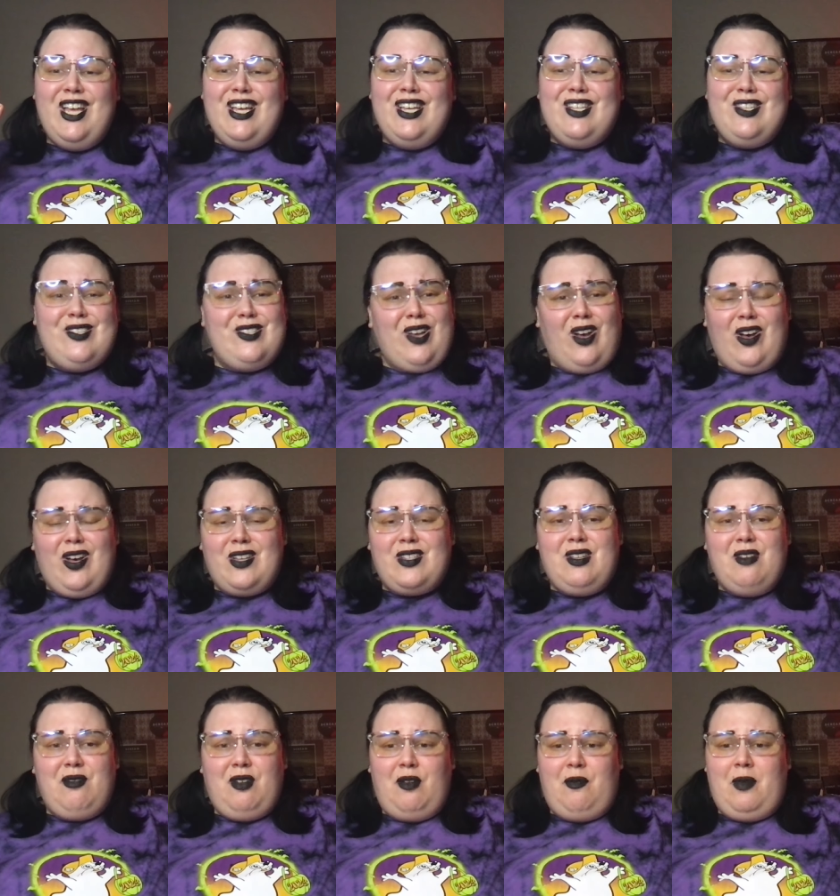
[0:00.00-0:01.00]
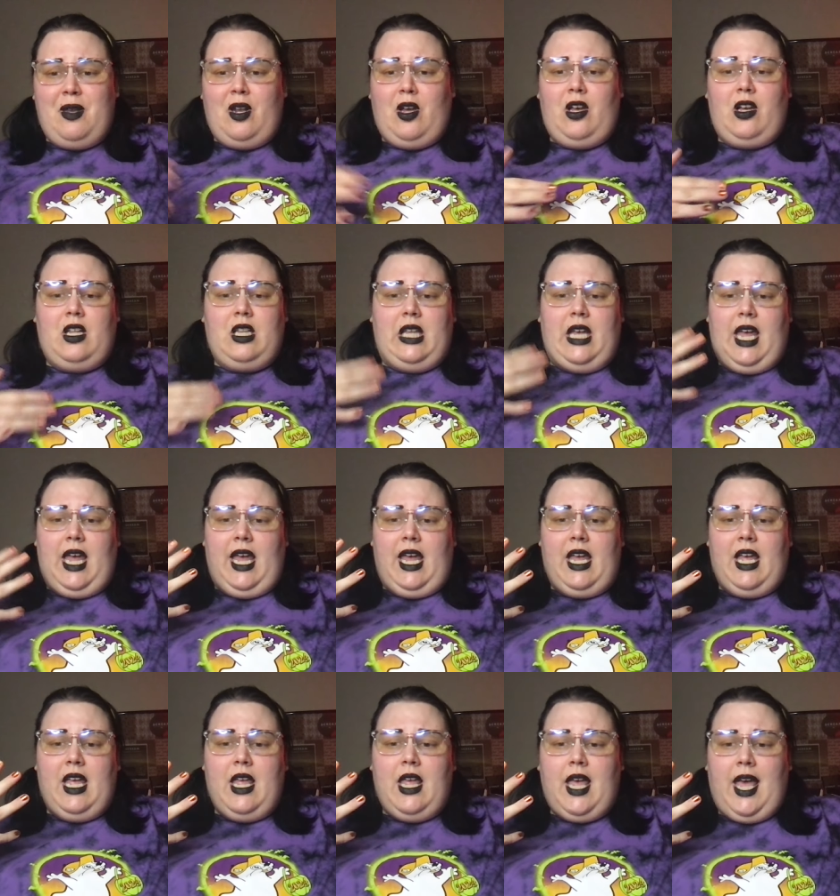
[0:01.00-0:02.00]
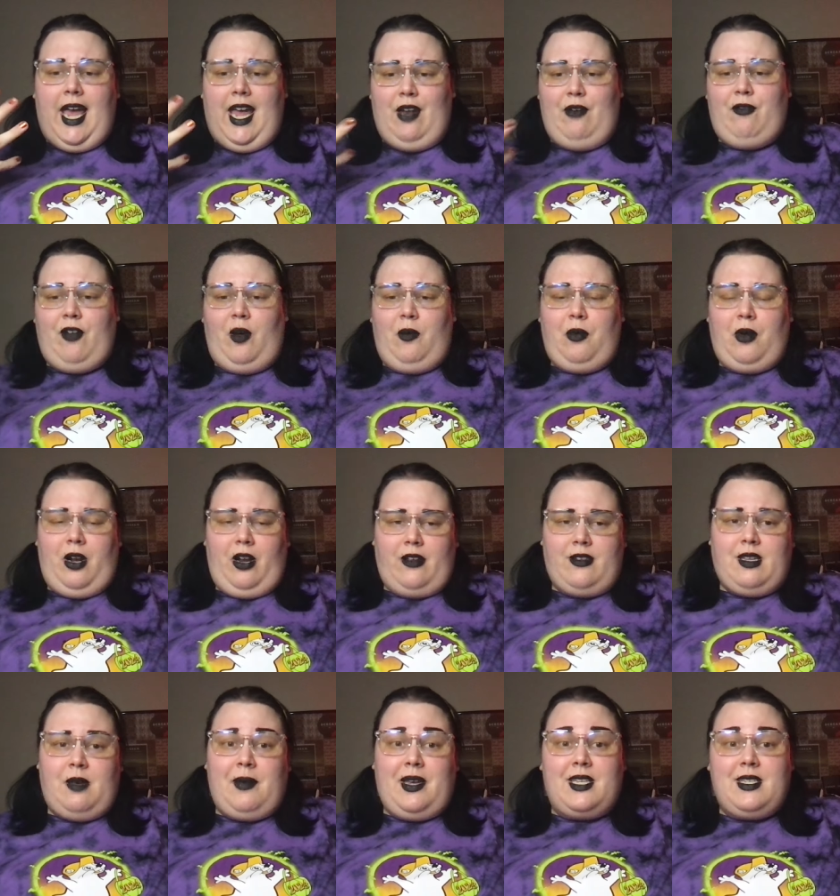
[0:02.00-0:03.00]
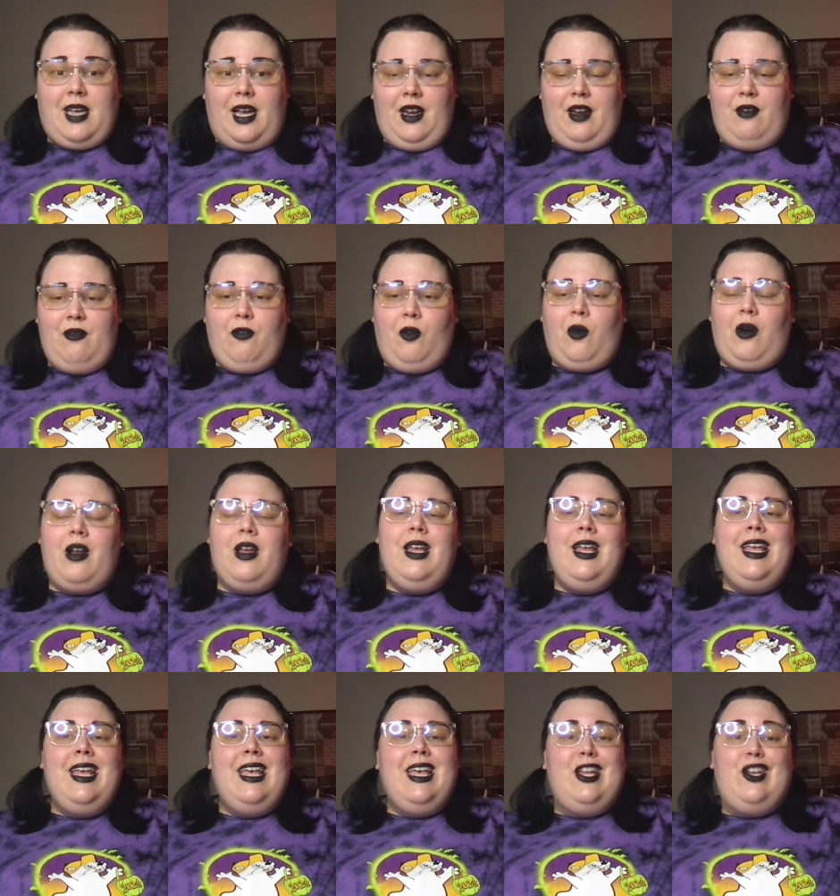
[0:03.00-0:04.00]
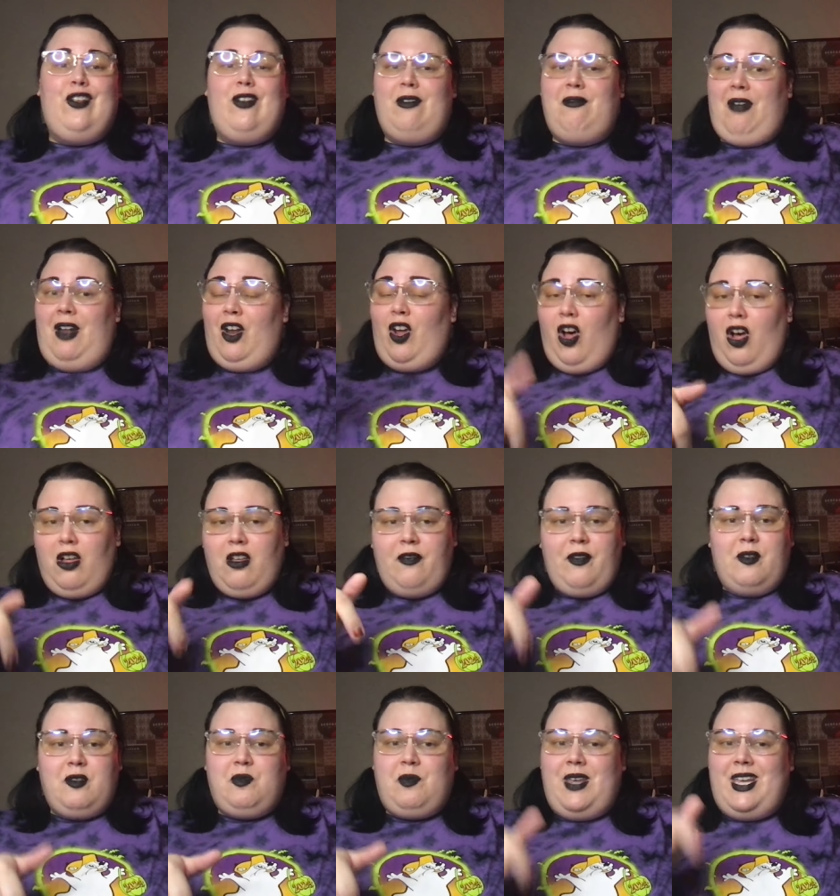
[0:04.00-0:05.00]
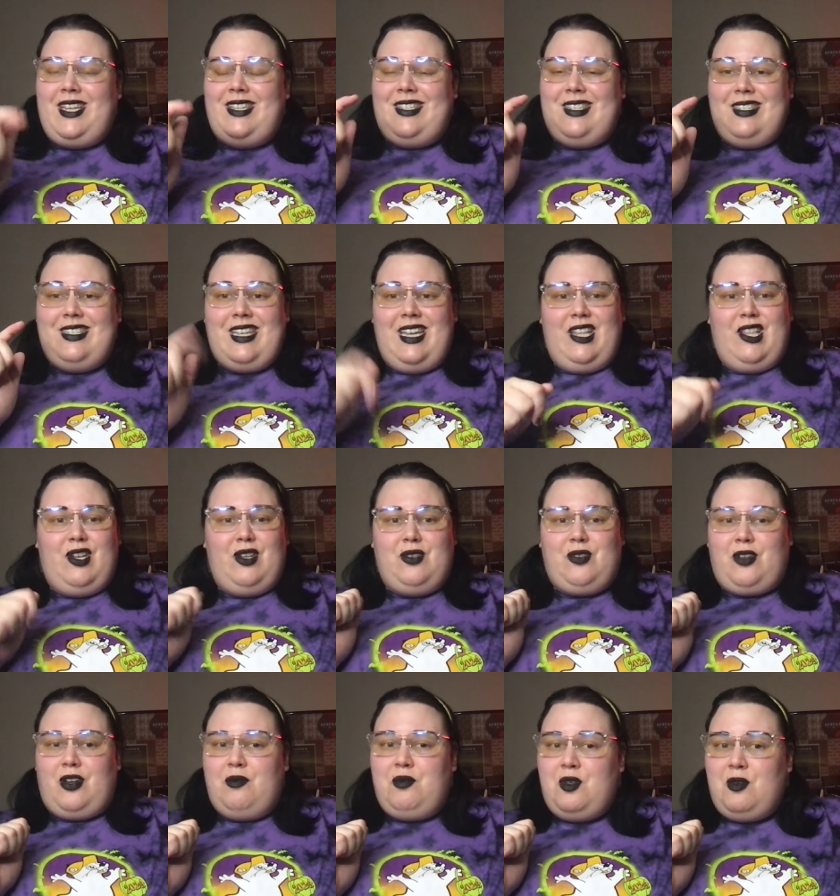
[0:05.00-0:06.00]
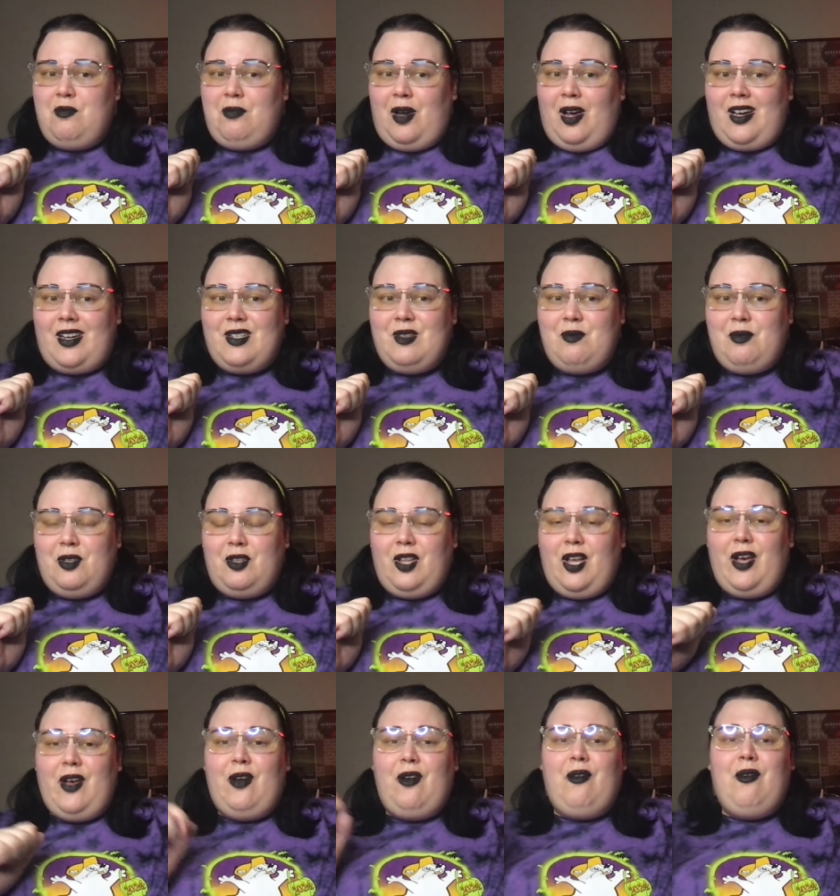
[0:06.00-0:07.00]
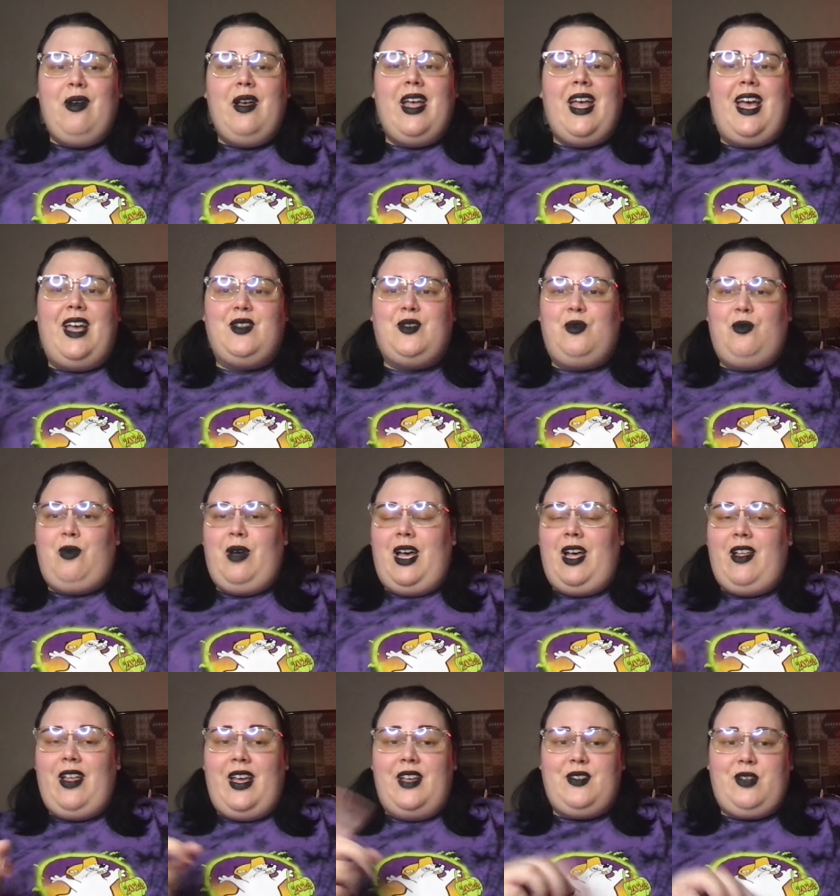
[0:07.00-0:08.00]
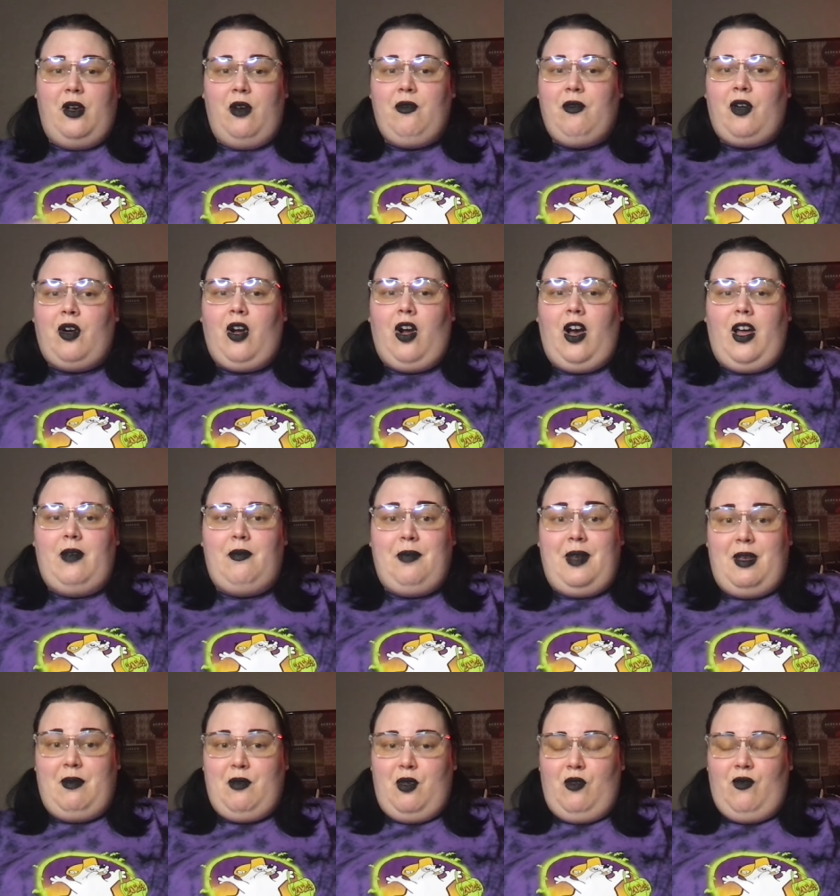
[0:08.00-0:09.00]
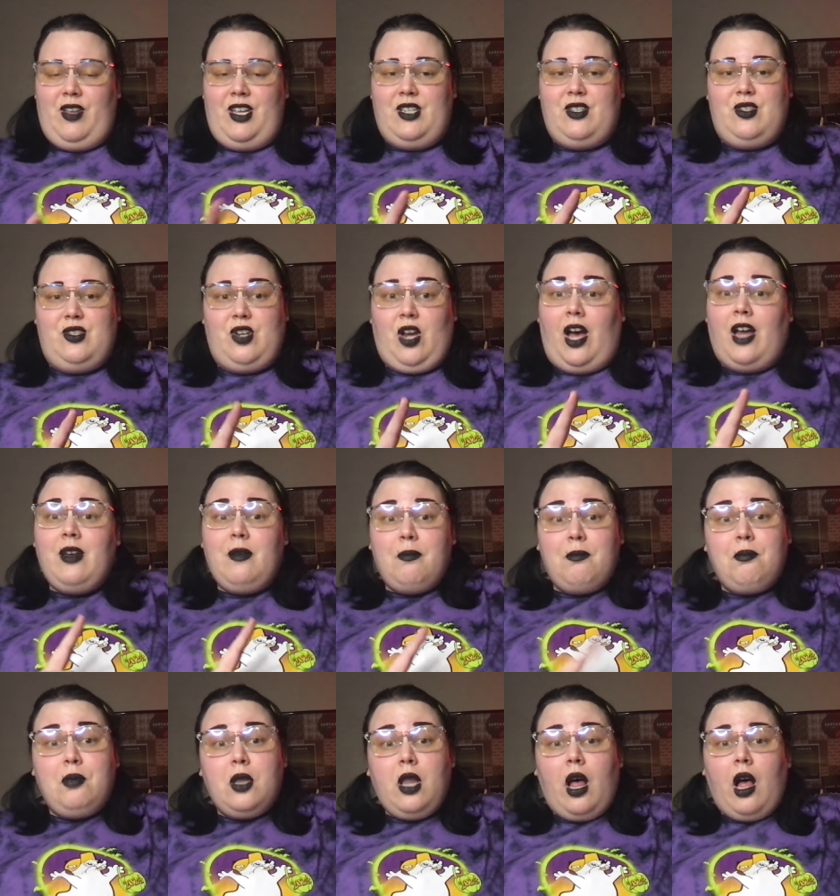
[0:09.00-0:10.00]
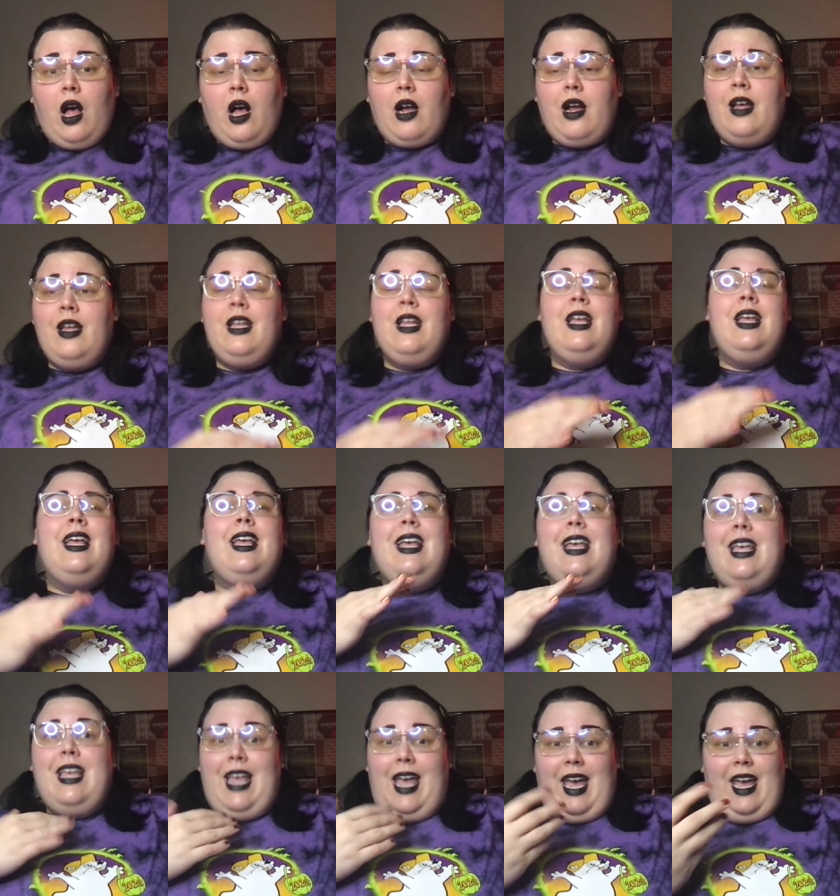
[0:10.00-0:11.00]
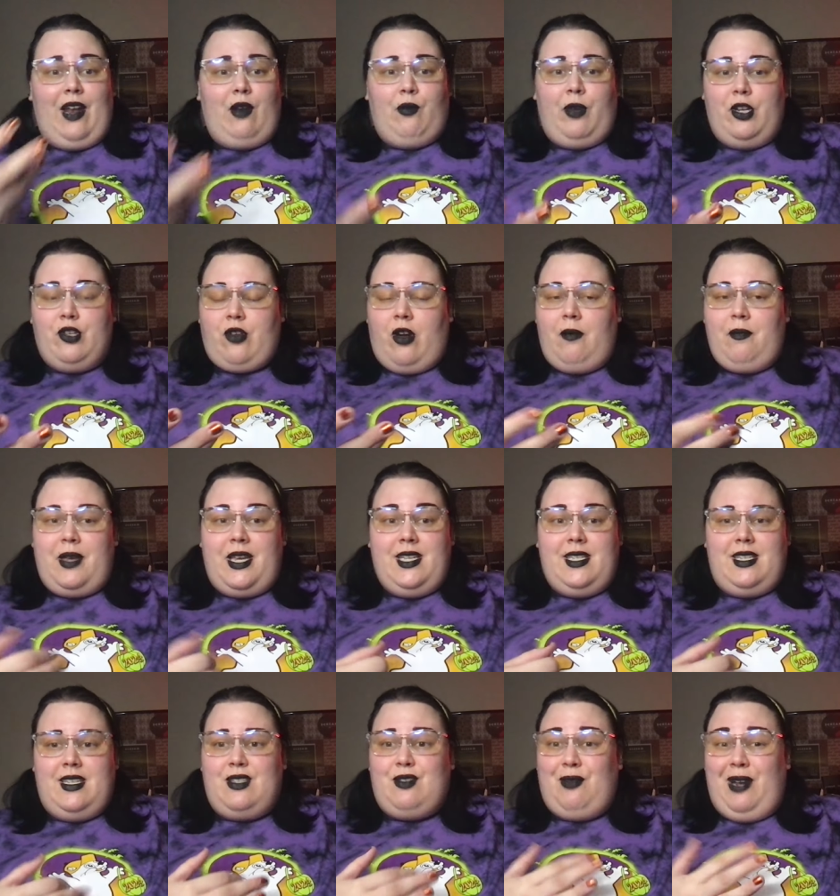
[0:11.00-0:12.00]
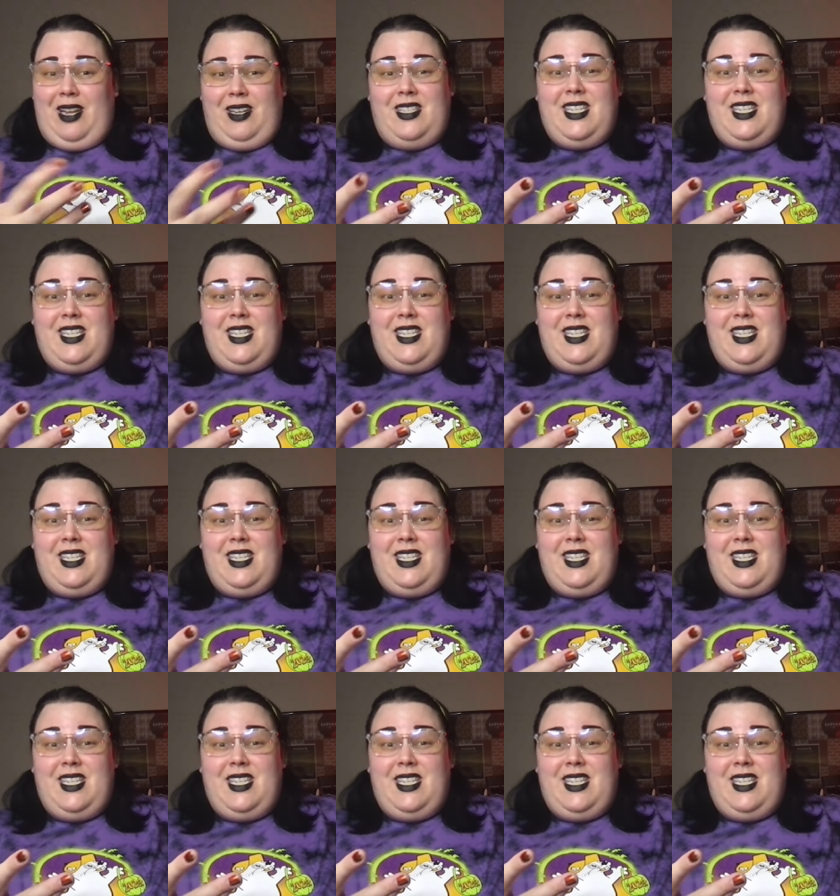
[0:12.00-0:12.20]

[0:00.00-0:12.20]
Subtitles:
songs that would have been on Glee, and fall products I'm excited for. You can find all of those pieces in the description box below, as well as over on bmovies.blog. And we drop pieces around